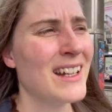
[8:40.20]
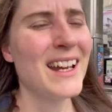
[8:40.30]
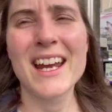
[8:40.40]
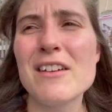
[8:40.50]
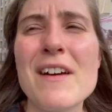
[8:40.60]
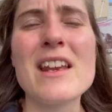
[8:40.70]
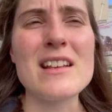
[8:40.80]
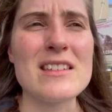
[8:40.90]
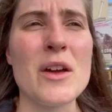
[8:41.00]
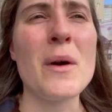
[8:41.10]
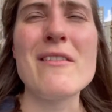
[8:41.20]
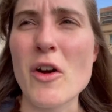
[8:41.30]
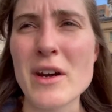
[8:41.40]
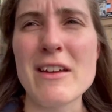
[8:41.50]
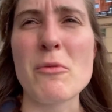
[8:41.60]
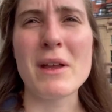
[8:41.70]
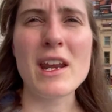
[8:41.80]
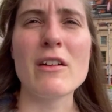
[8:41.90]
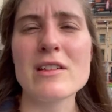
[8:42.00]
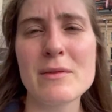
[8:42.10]
In fairness though, I've only ever been
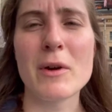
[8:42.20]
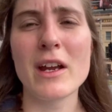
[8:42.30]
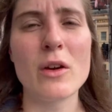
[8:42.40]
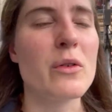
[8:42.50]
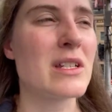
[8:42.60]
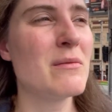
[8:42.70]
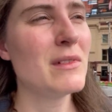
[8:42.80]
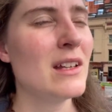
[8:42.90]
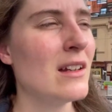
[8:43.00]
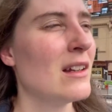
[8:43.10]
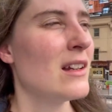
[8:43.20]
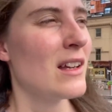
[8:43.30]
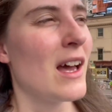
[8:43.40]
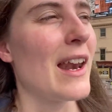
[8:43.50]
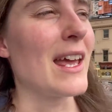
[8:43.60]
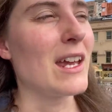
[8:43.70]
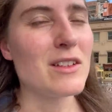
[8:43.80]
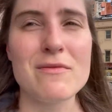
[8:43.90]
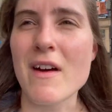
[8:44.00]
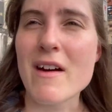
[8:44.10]
here in spring and autumn, and I hear
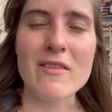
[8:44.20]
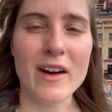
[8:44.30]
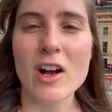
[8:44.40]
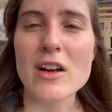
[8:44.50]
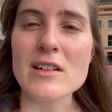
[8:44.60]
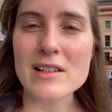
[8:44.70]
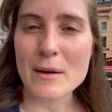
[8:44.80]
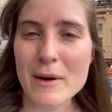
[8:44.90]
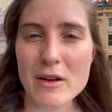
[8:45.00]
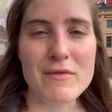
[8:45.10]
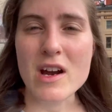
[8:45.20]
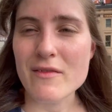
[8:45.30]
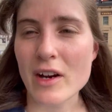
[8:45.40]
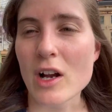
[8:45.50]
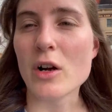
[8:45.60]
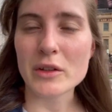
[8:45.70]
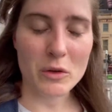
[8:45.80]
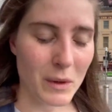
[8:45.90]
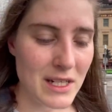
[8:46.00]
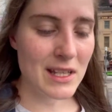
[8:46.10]
it's very, very hot in the summer and very, very cold in
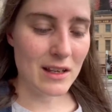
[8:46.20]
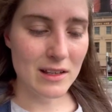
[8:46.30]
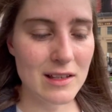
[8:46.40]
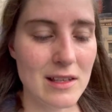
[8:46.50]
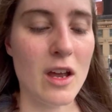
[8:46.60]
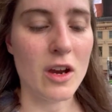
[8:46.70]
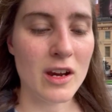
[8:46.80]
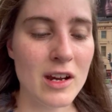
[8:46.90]
winter. So,